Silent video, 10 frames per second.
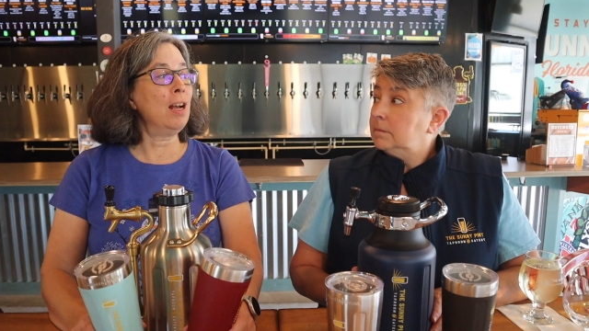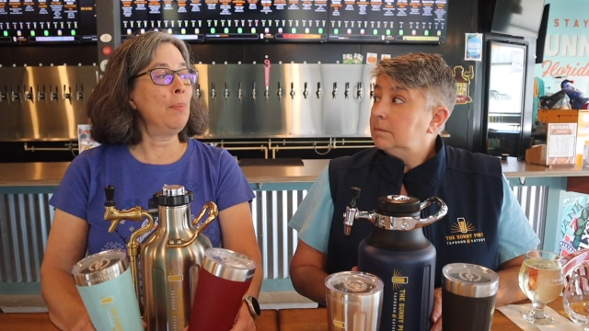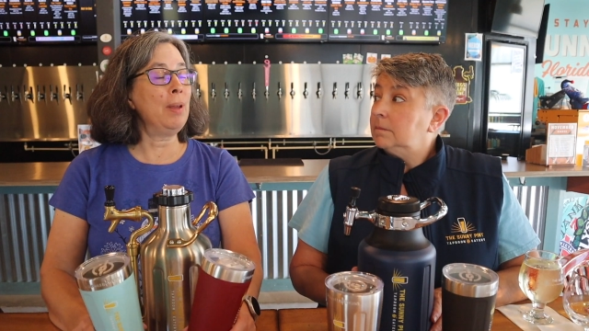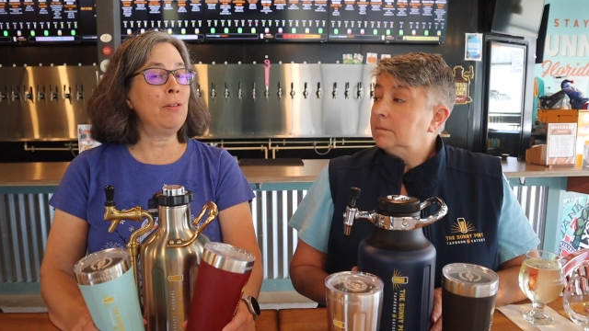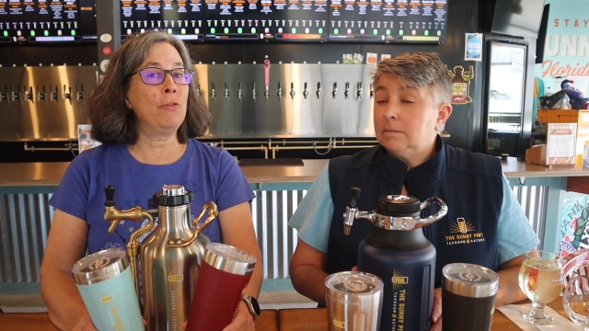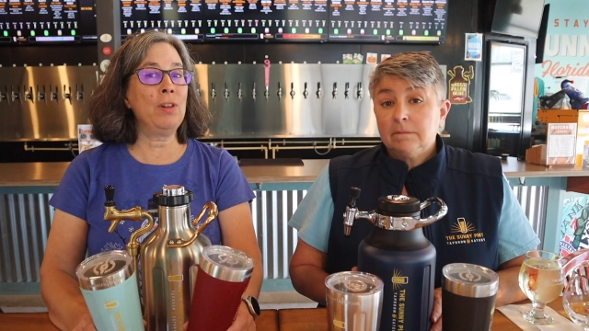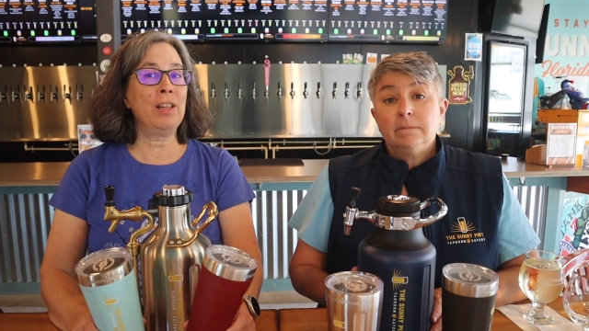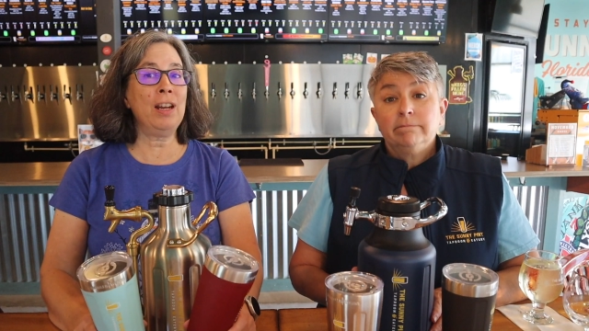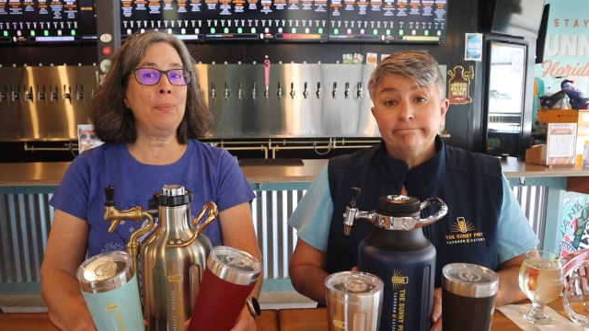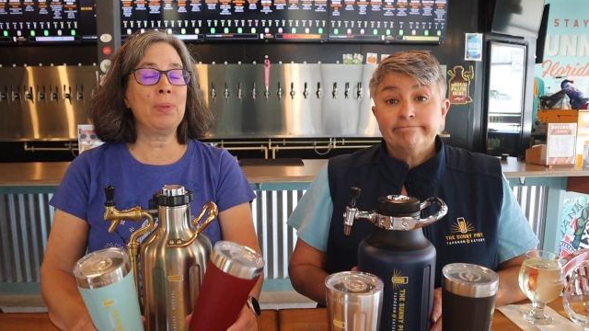Speaker 1: come and fill
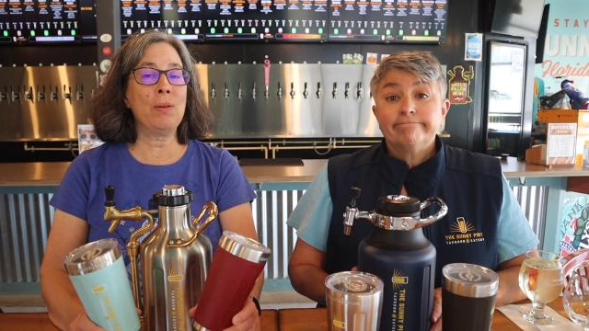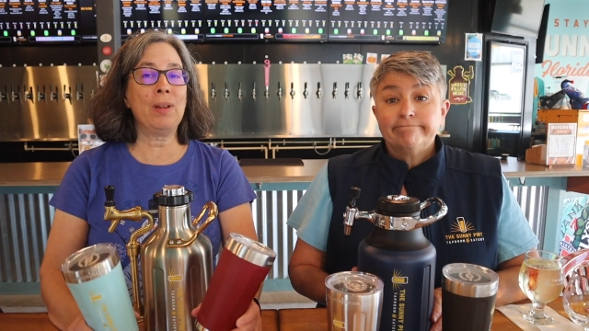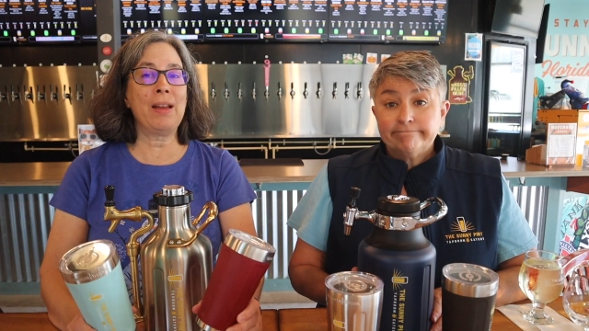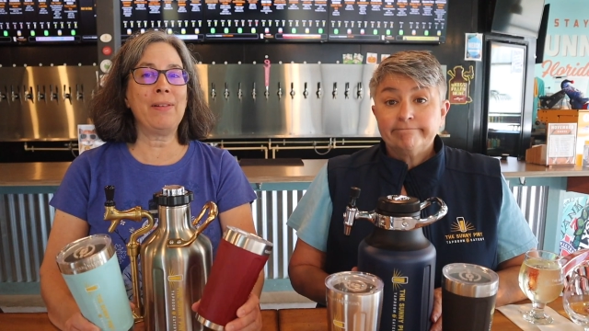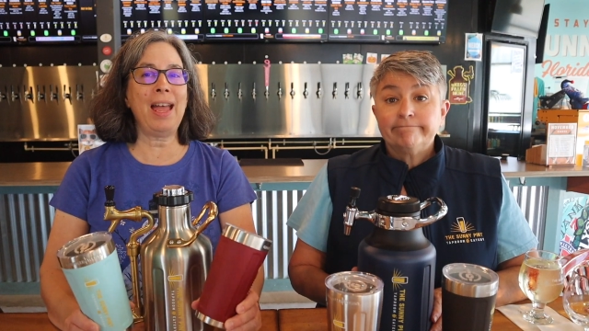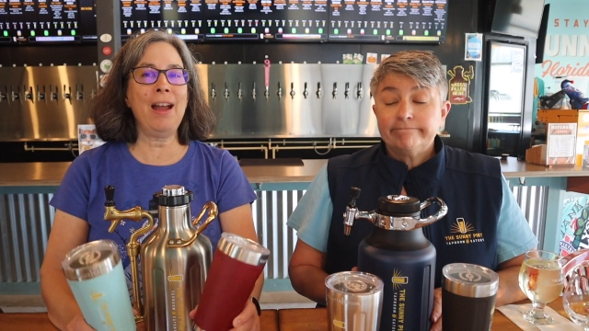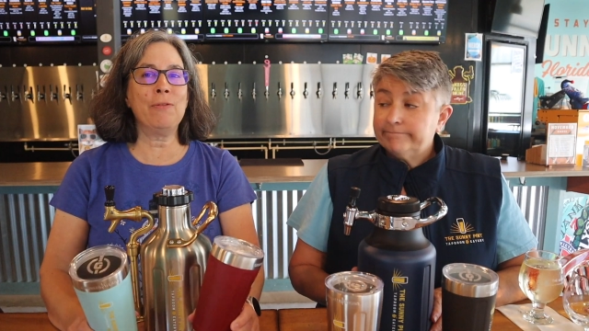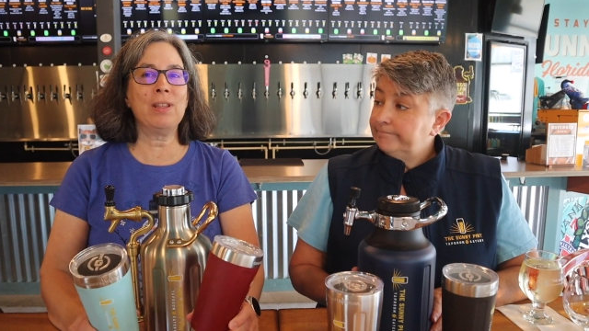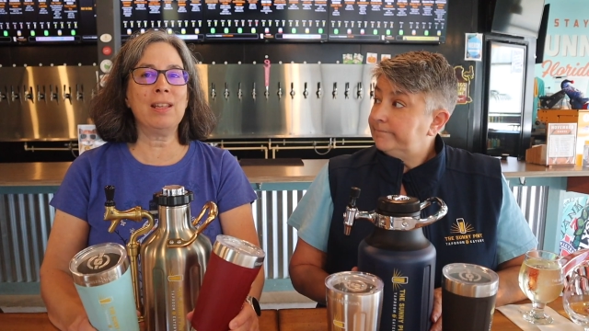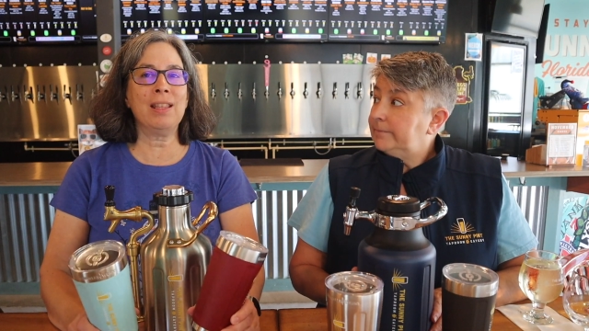it up. They will have
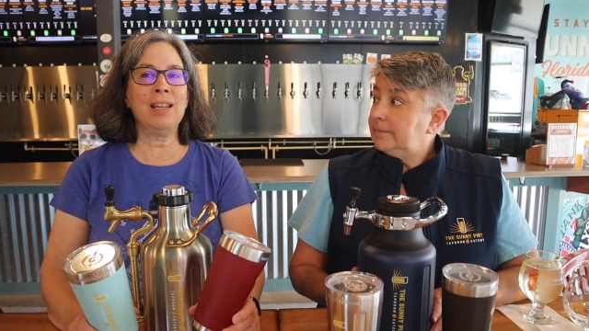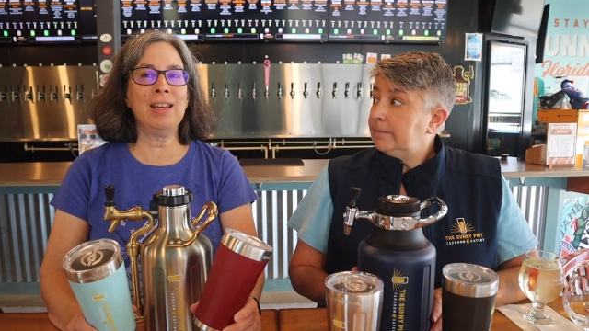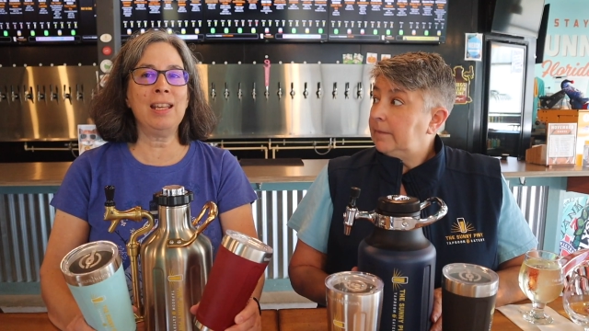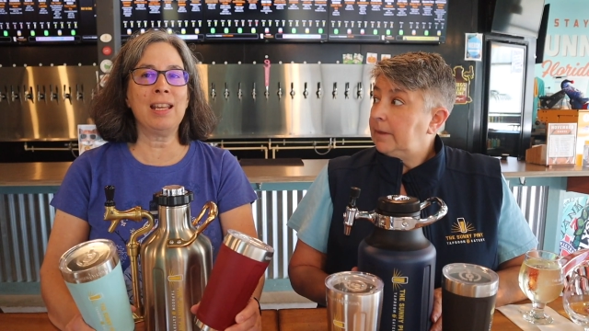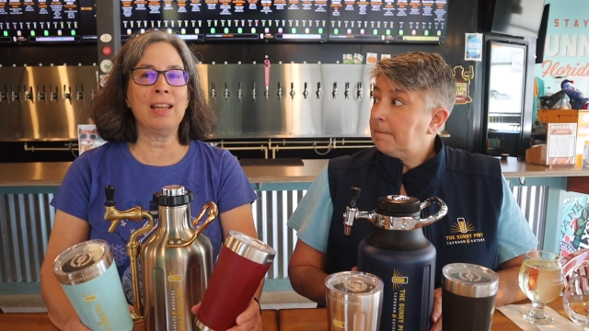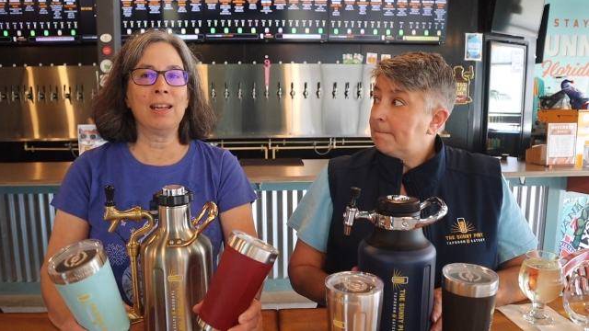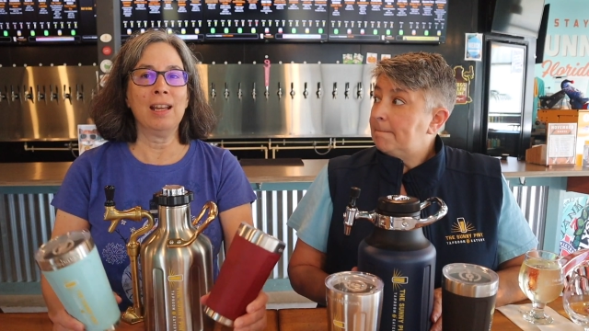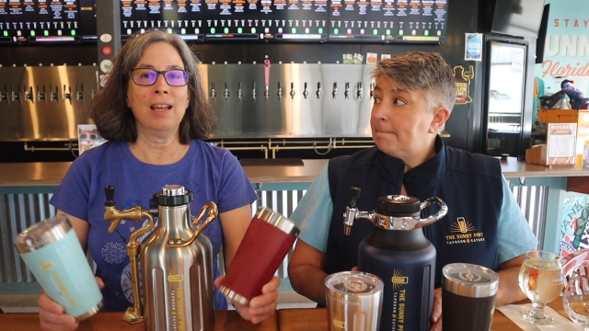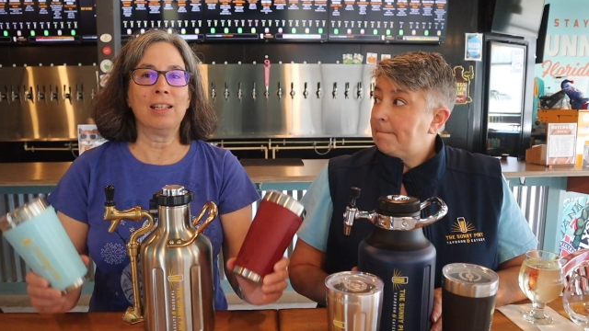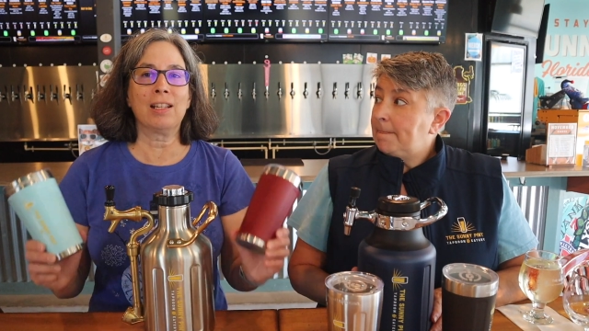everything they need
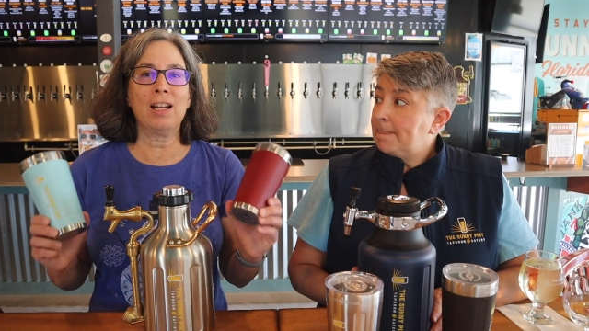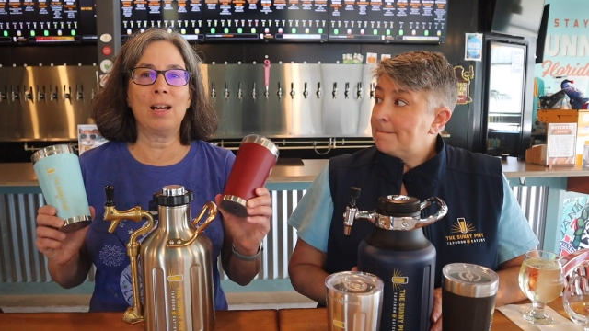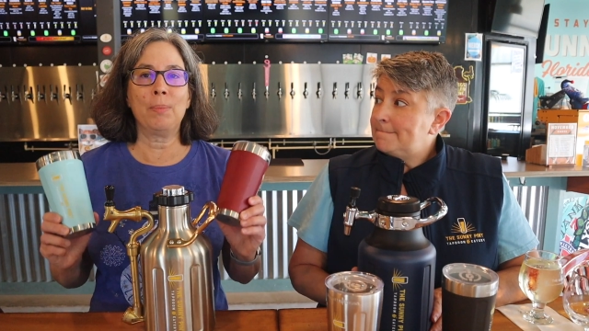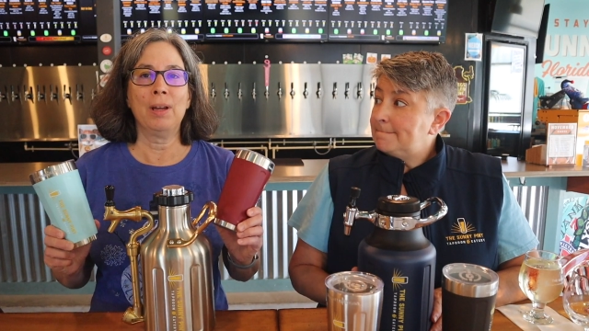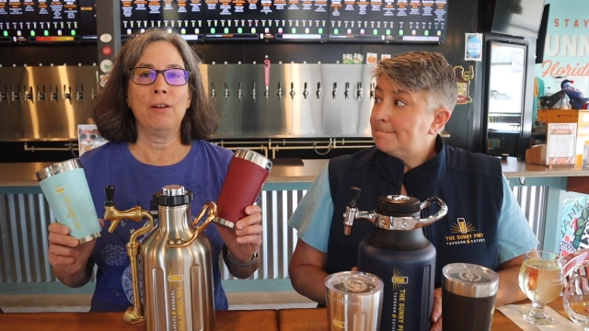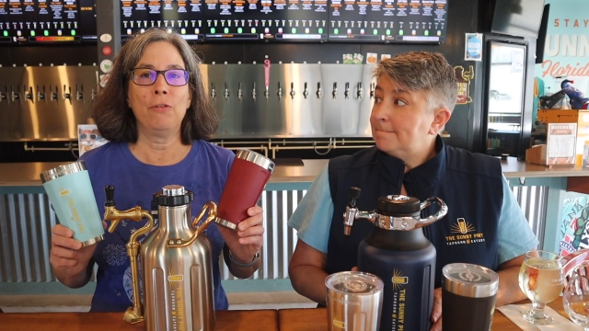to come